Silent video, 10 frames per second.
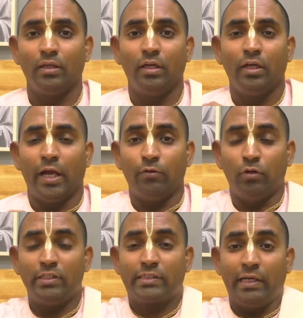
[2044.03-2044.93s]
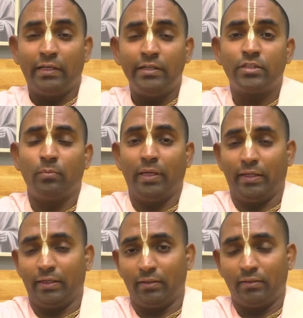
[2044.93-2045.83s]
And only skeleton is
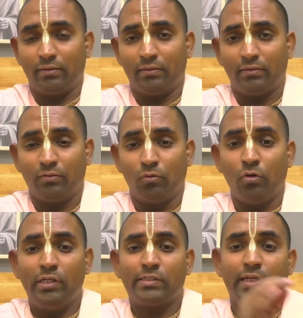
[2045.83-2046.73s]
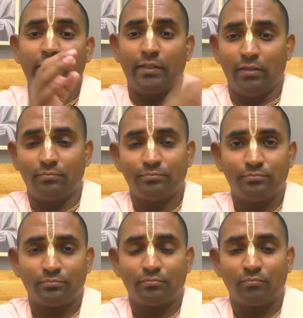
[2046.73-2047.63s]
remaining. Only skeleton.
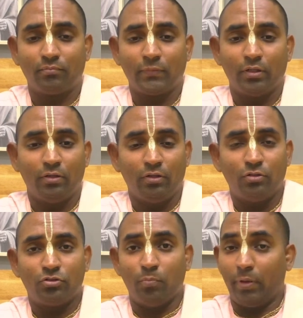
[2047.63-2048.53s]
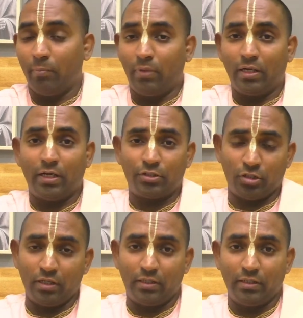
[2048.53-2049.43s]
So Brahma got
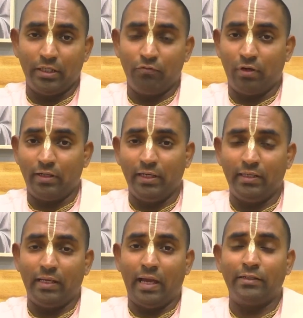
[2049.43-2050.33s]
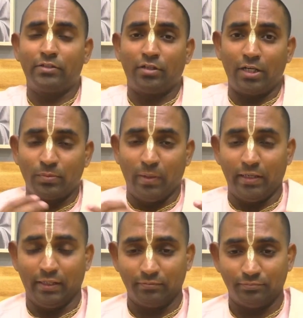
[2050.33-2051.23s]
struck in wonder and he starts
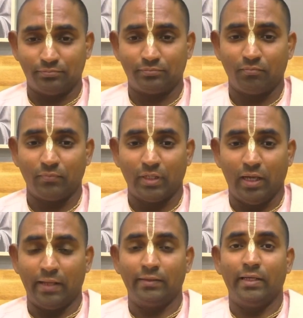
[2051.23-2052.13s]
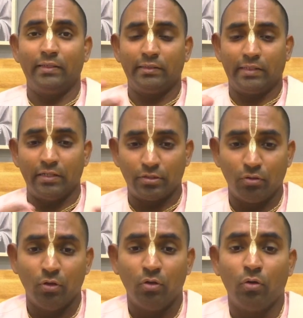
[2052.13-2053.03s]
smiling. And then he tells,
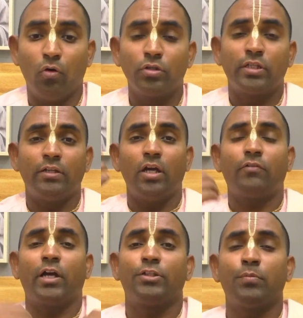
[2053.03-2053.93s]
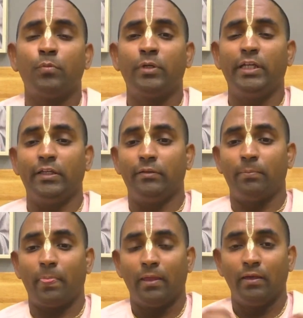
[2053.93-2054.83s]
oh son of Kashyapa
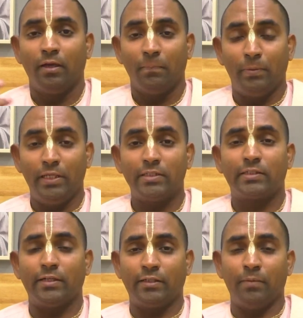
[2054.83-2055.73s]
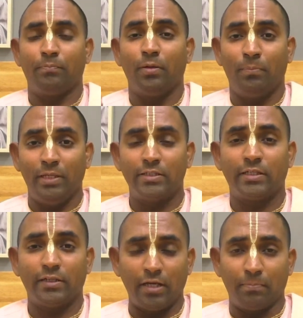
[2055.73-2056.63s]
Muni, please get up, please
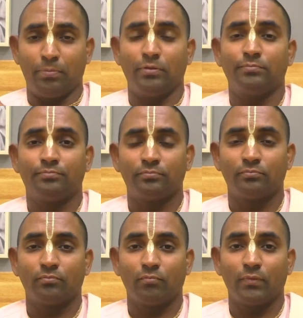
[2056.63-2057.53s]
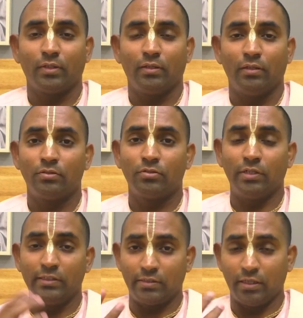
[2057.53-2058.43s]
get up. So he
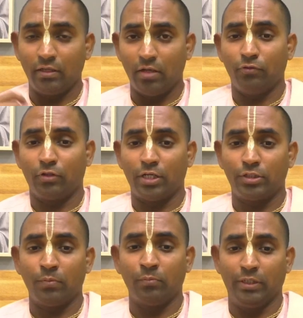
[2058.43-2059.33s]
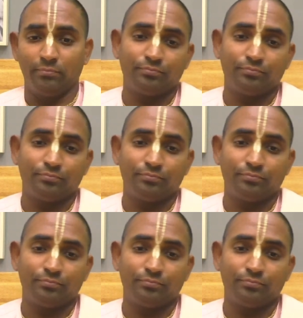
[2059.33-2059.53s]
is the son of Kashyapa Muni.